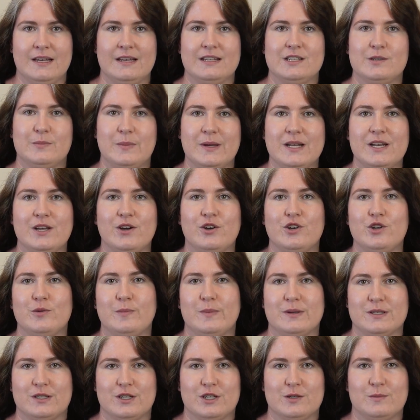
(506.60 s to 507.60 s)
Depending on your
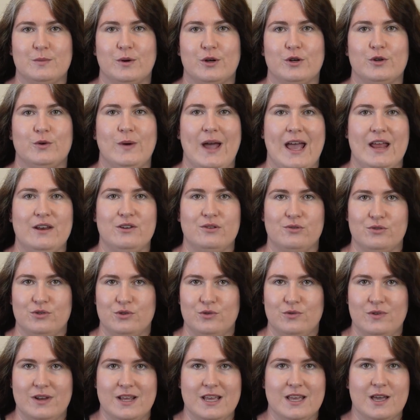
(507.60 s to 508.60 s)
business model and your
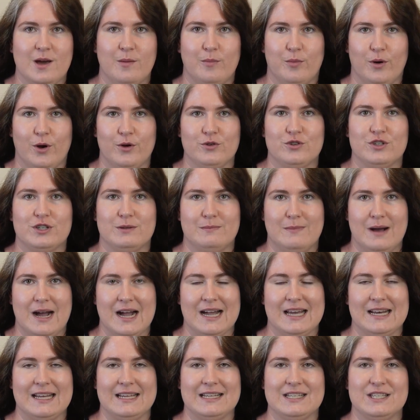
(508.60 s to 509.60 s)
unique approach to
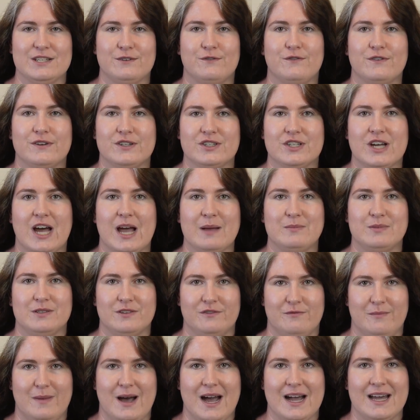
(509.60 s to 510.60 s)
marketing, different types
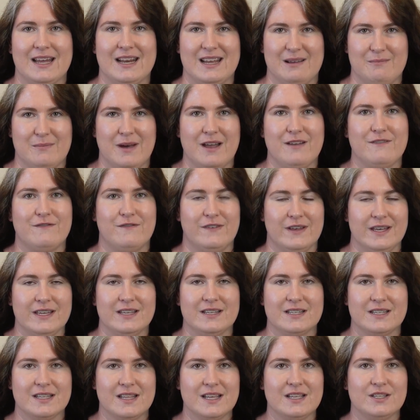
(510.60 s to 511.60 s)
of marketing might fit
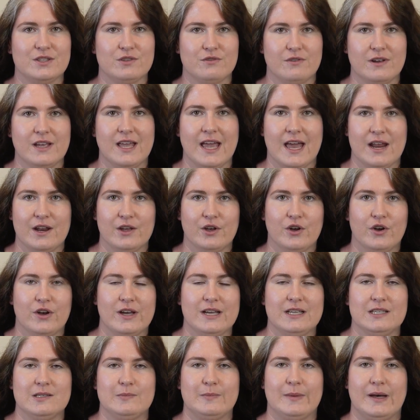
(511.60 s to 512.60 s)
into these three
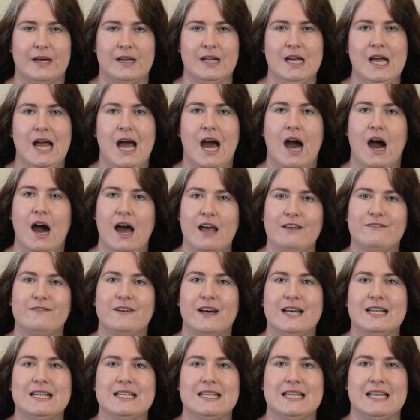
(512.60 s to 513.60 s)
categories, but I
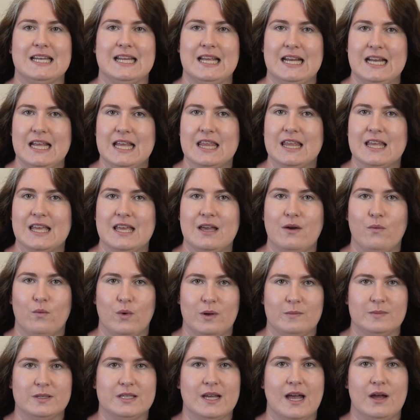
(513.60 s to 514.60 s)
find that anything at
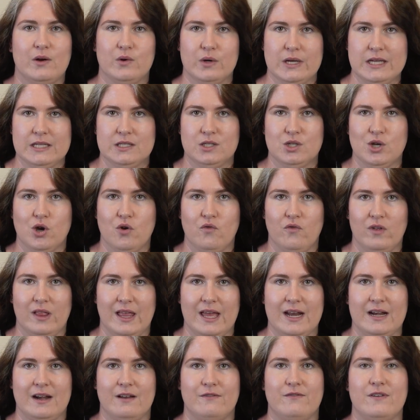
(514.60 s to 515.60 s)
website or SEO
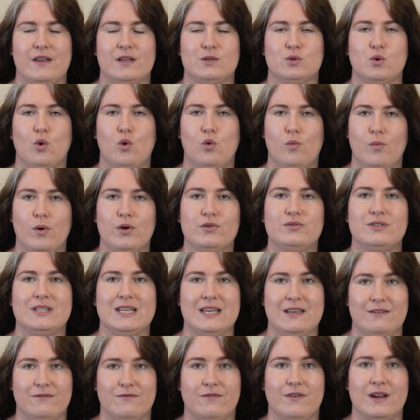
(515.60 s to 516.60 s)
related affects almost
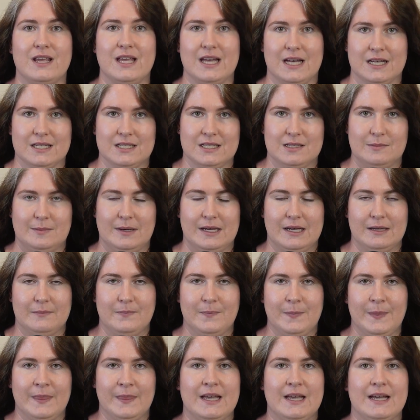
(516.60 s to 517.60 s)
every customer.
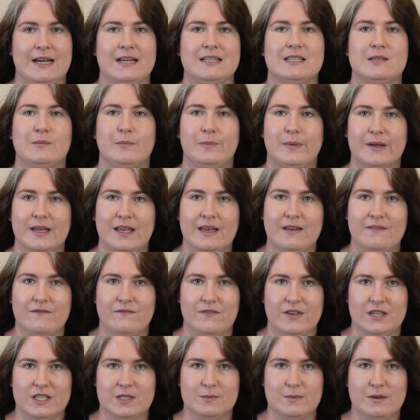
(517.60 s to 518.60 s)
It's a bigger
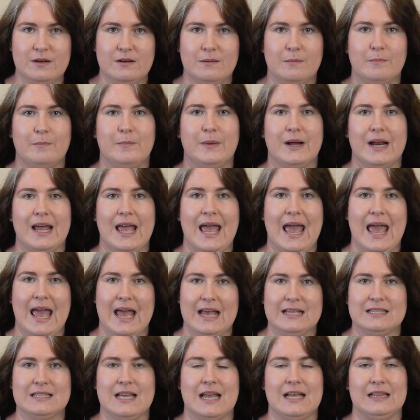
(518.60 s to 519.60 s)
investment, but it
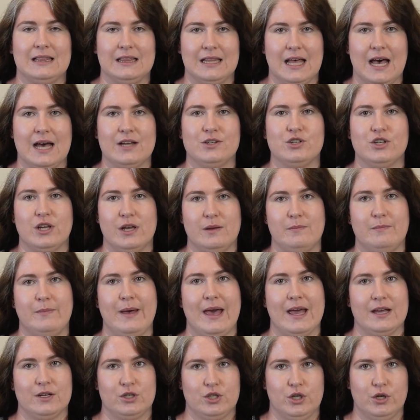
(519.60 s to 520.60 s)
has a large
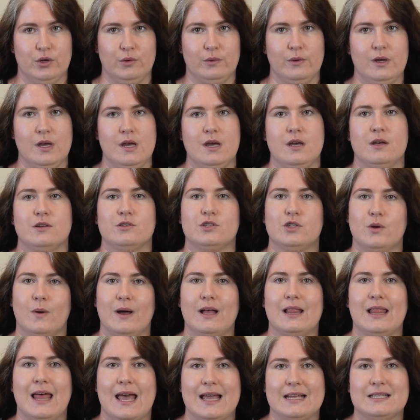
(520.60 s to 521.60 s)
impact too, so I
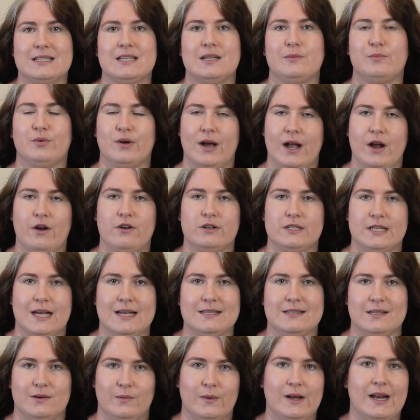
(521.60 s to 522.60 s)
like to
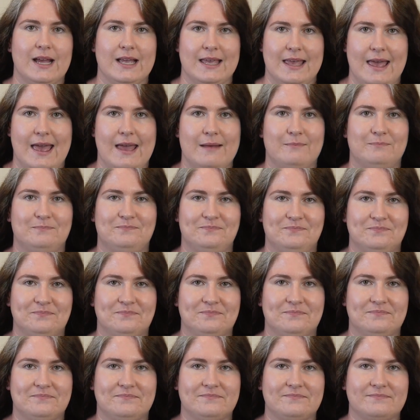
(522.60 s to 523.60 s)
prioritize it when I can.
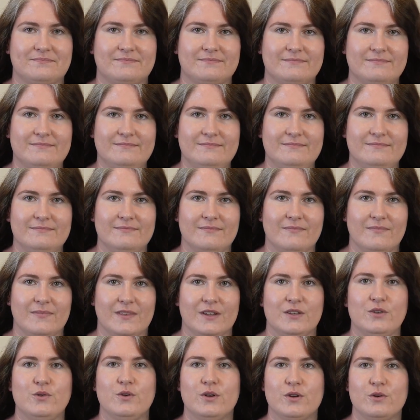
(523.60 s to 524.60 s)

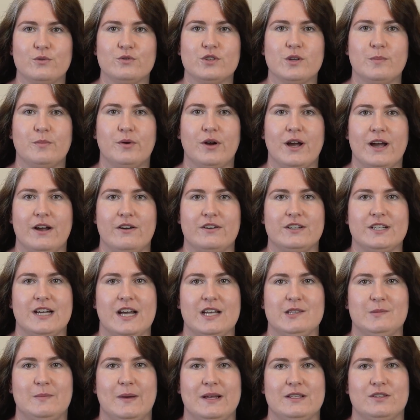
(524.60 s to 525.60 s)
You can also
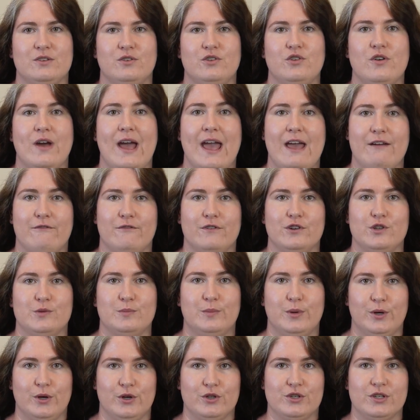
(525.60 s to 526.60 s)
prioritize based on your average
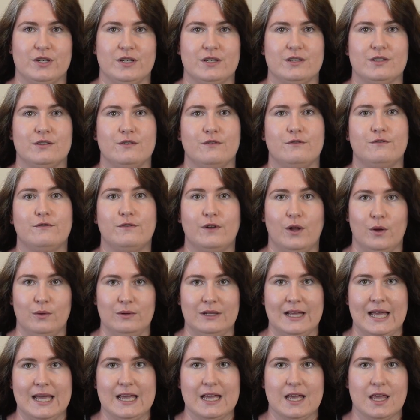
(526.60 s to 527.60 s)
purchase flow
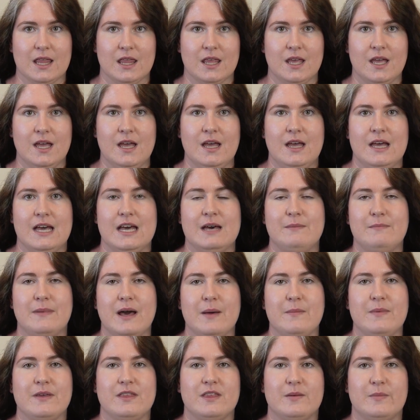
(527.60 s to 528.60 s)
length. It
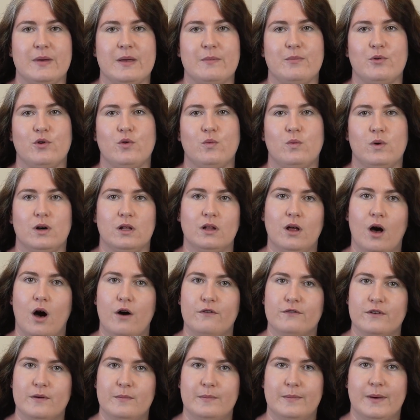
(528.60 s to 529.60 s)
might be that people will
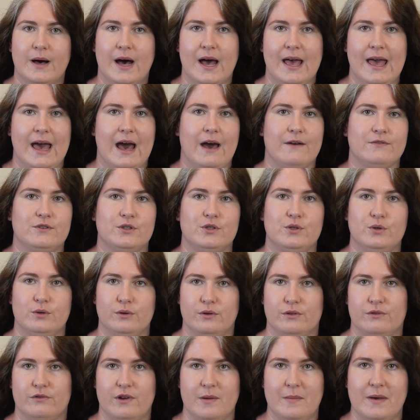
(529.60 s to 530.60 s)
often buy after 2 to
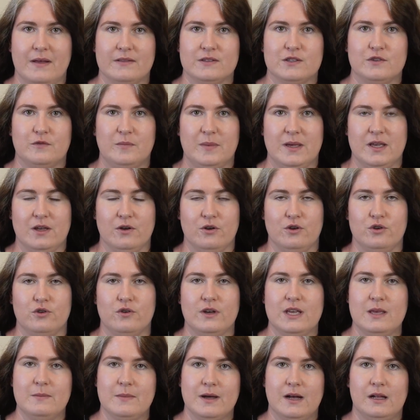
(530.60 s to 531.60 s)
3 months of being on your
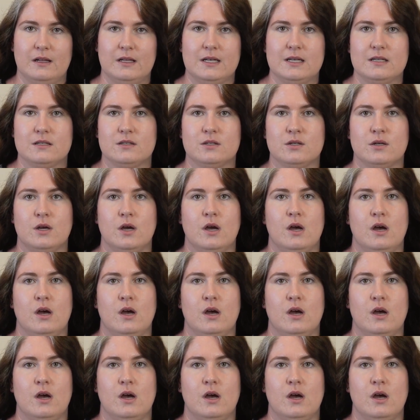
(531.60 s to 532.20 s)
email list,